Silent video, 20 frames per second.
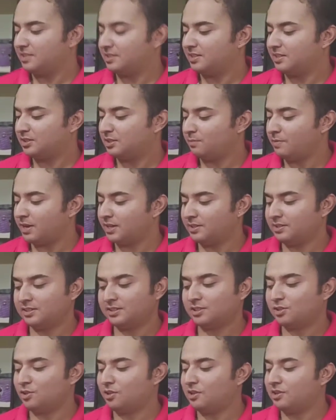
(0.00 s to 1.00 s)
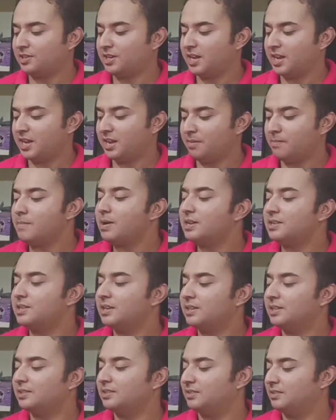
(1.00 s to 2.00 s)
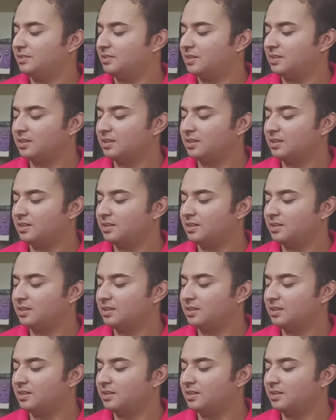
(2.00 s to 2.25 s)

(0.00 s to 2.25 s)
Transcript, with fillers: sweaters all day by just